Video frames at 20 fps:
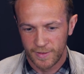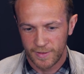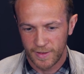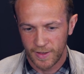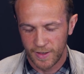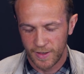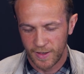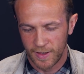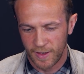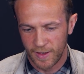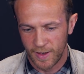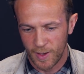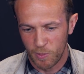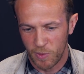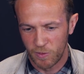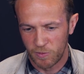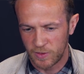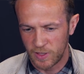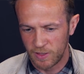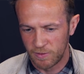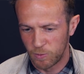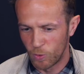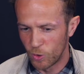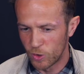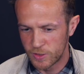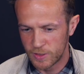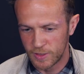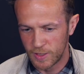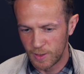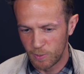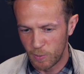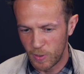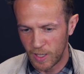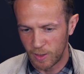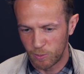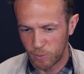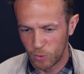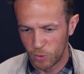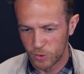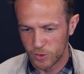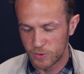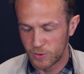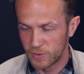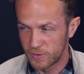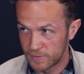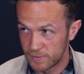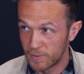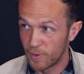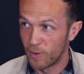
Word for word: getting uh, above Keith Watson at the back post is